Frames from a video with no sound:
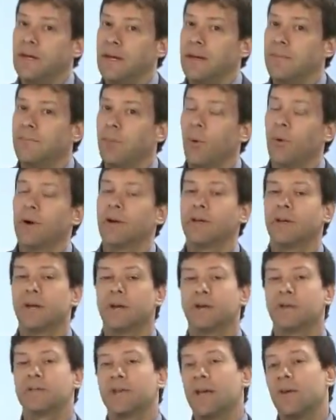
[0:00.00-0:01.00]
important to
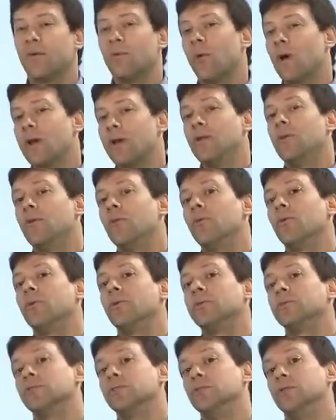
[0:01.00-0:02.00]
understand what new
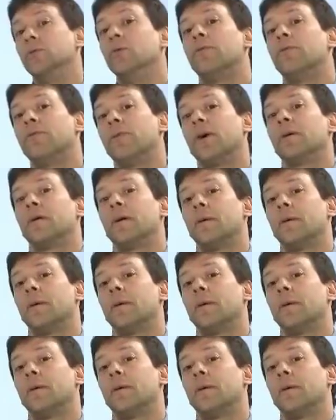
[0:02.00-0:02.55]
rules do